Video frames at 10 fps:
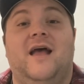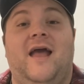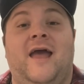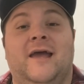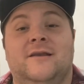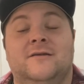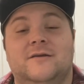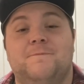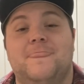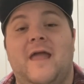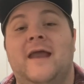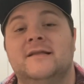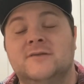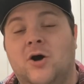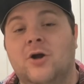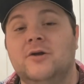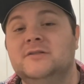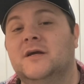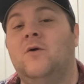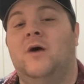And it's hard
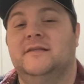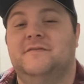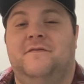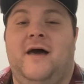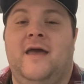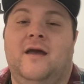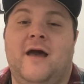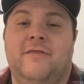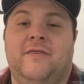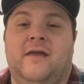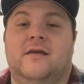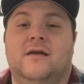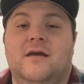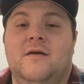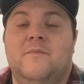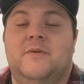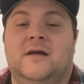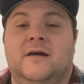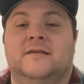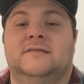to quantify, I think,
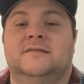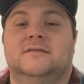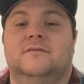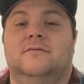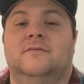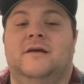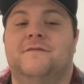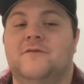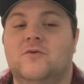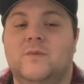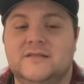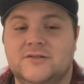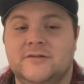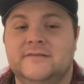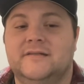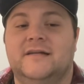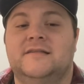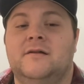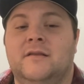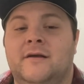because like for the Wizards, it's
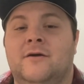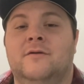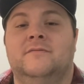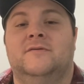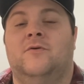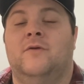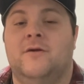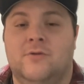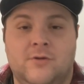clear. So here